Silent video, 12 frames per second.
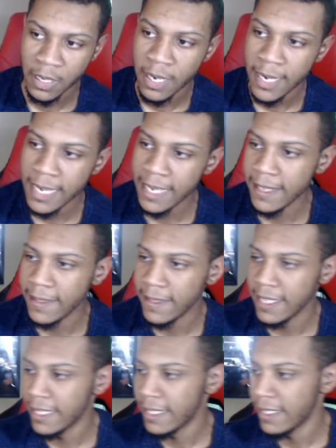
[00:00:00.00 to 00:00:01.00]
In
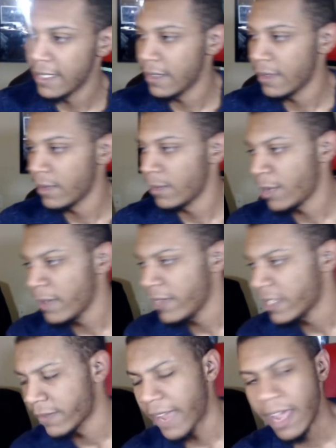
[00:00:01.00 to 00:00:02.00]
the
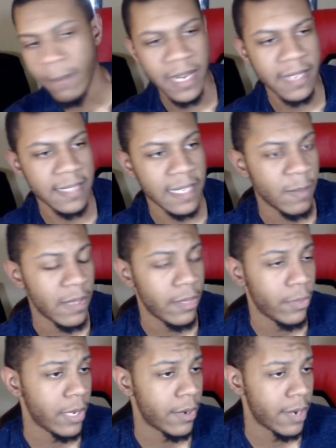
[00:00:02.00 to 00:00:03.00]
previous five minutes, I spent
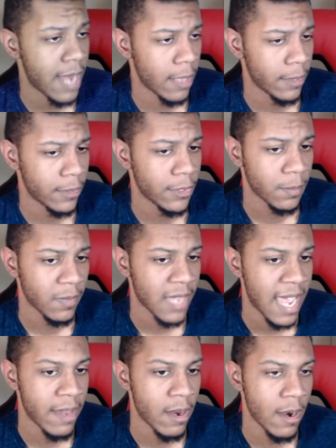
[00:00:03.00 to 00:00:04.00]
three hundred dollars.
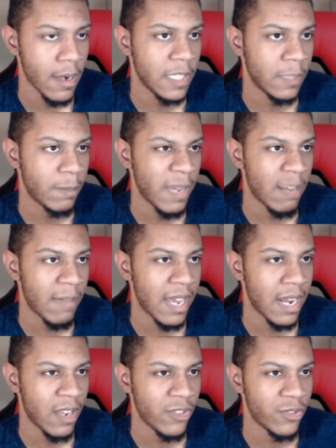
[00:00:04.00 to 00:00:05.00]
I had already spent about
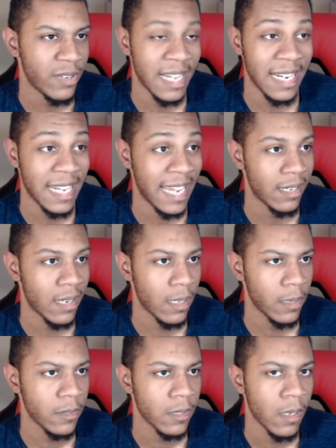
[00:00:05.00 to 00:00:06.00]
one hundred and eighty-eight dollars,